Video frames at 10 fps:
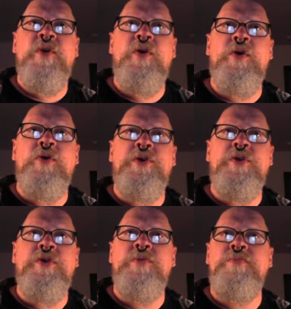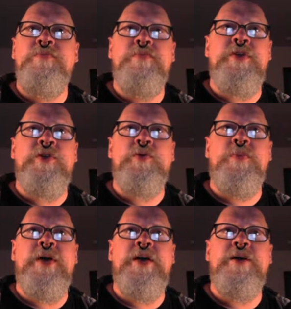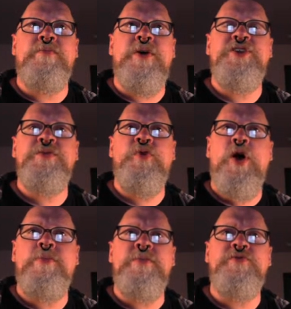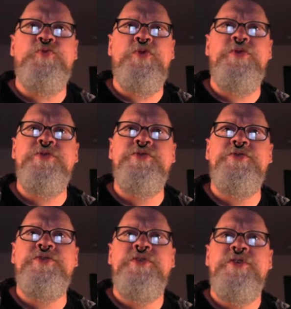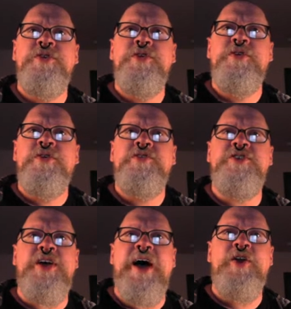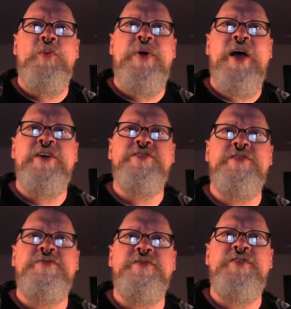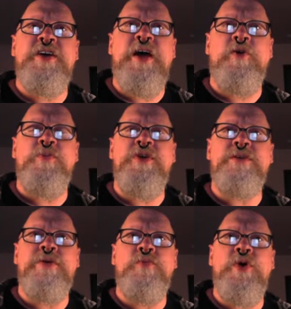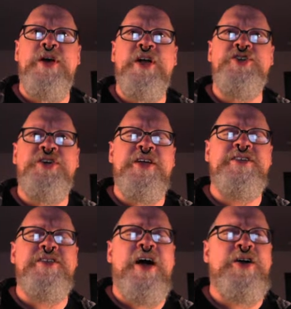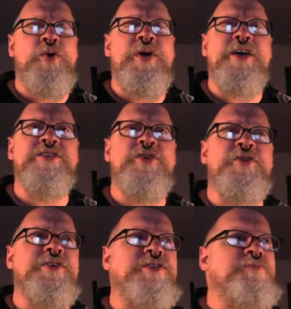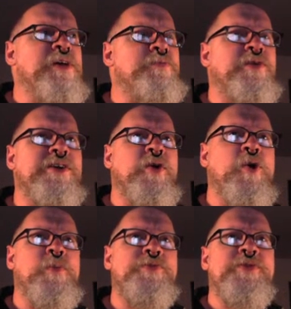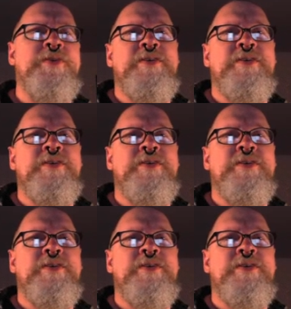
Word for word: oh, it'll it'll make budget problems worse. Seattle passed a 15-hour minimum wage, and it's not going as good as people had hoped.